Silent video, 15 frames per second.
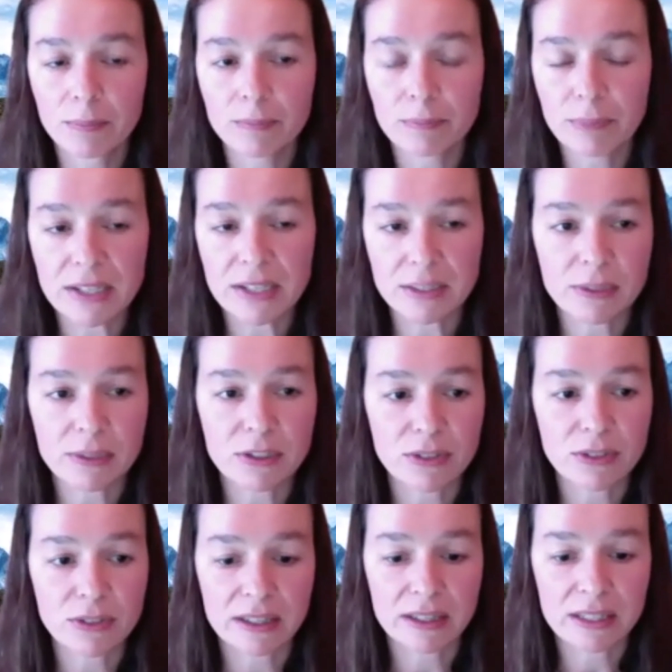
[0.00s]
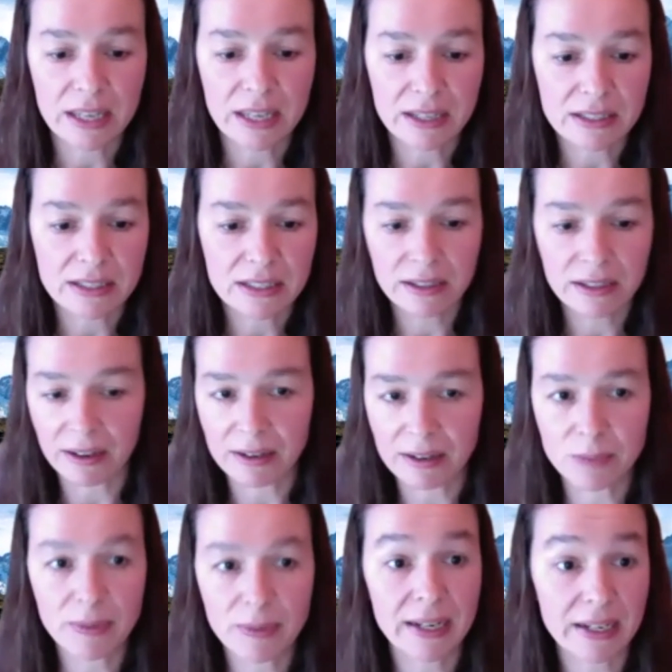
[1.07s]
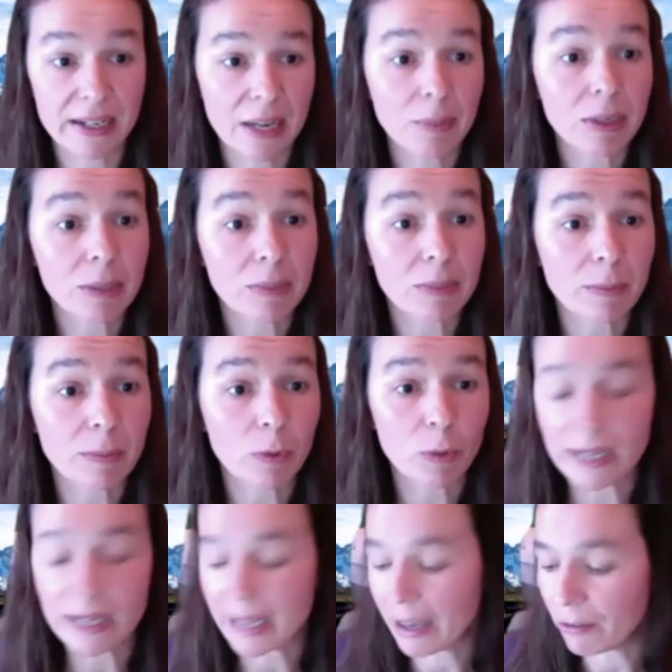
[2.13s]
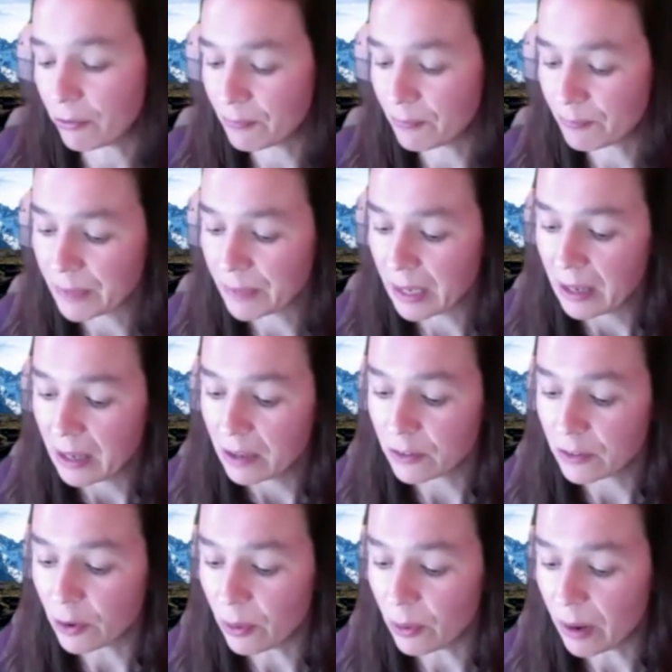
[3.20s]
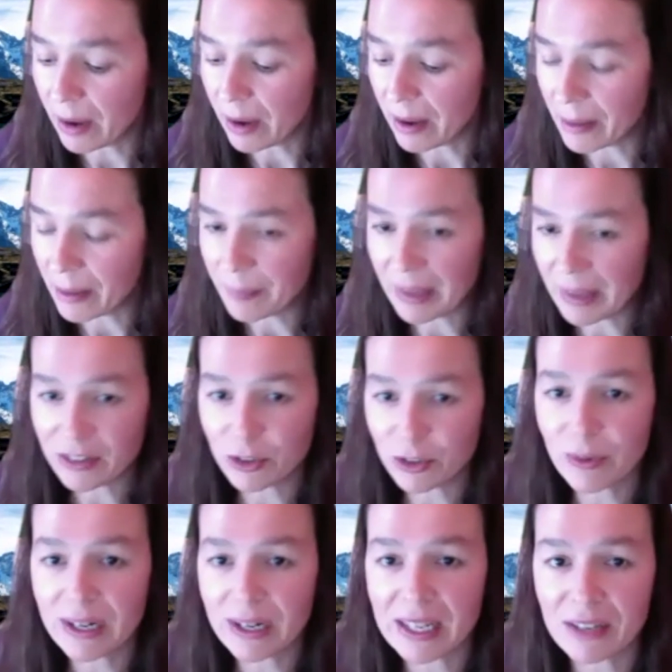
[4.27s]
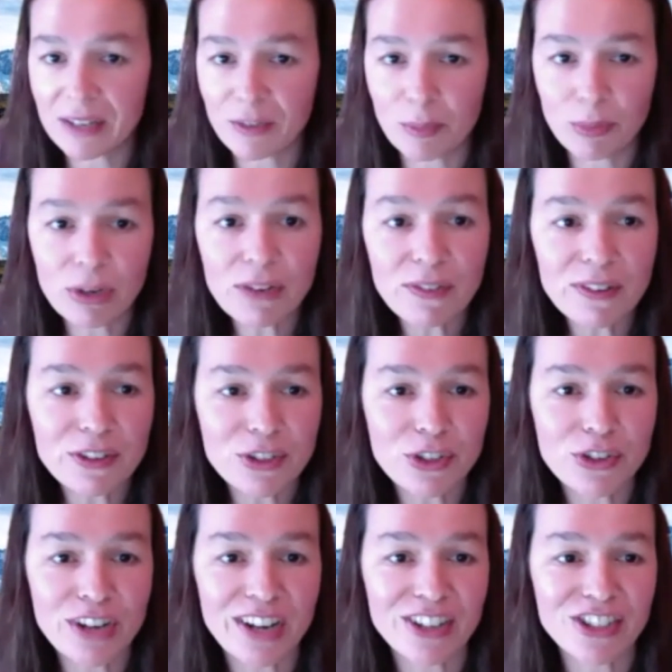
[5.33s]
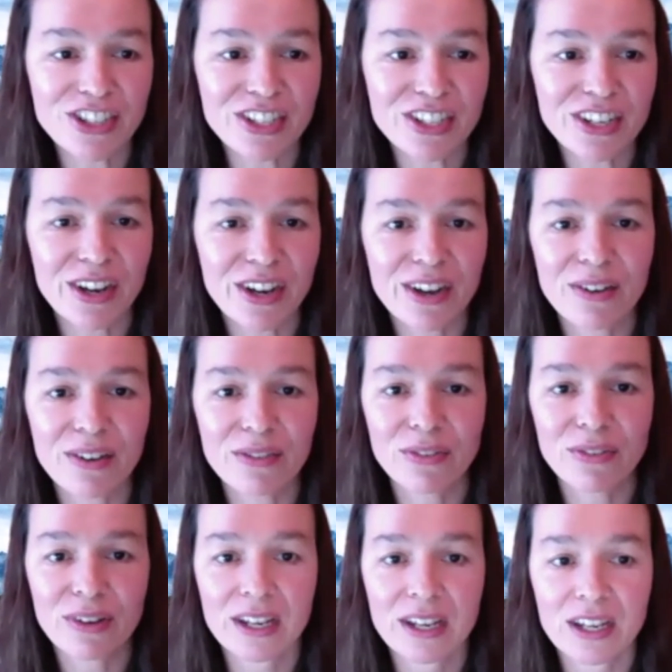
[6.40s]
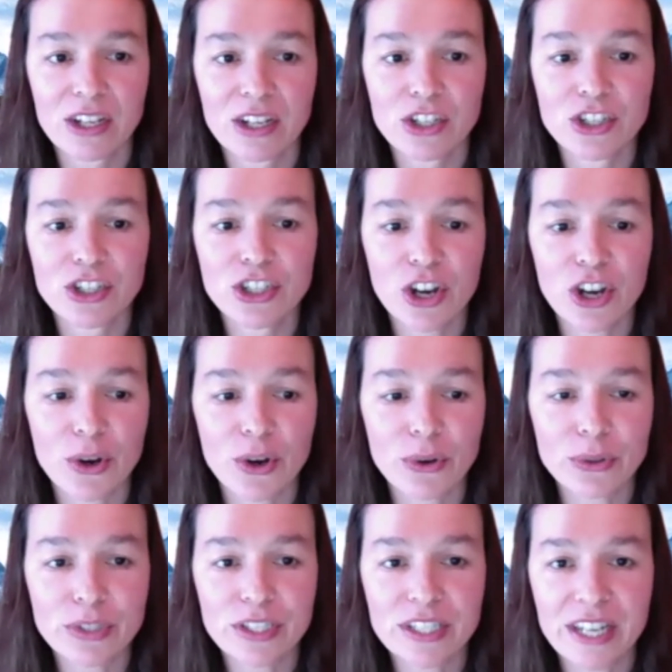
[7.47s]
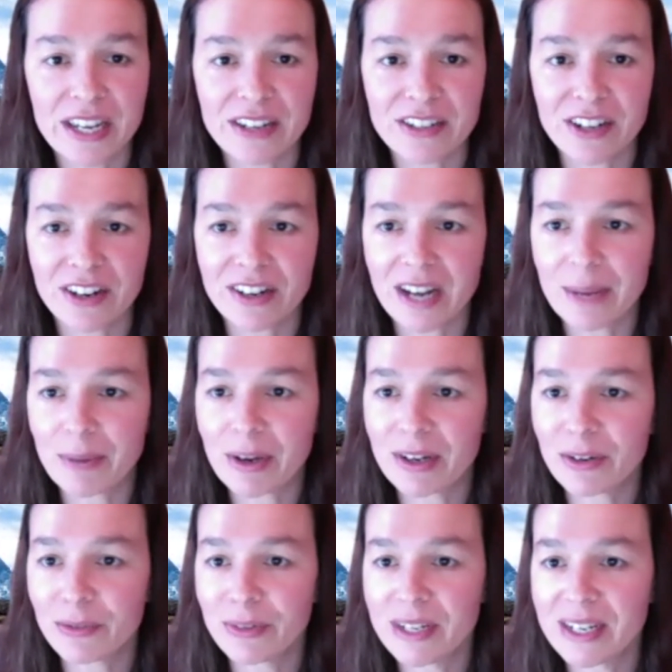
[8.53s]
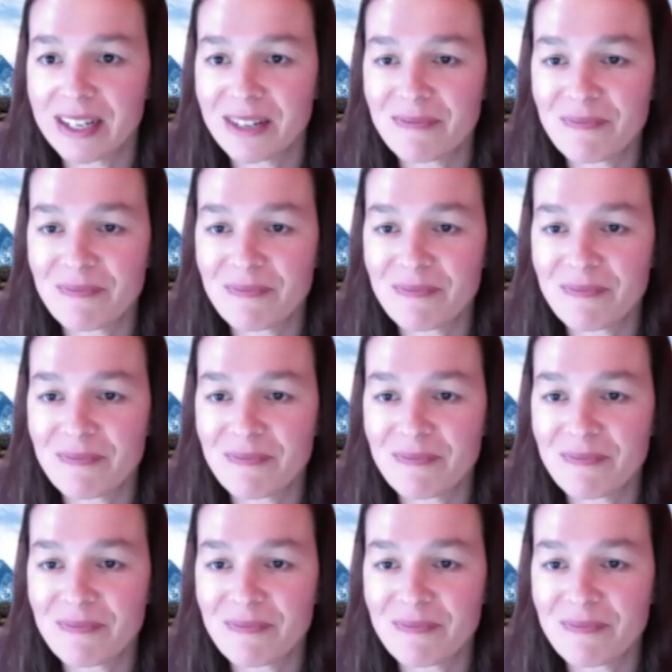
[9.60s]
possibly do that at the end, uh, depending on how many people we have. So um, I do wanna give a brief introduction of Joe Standart. I'm gonna read,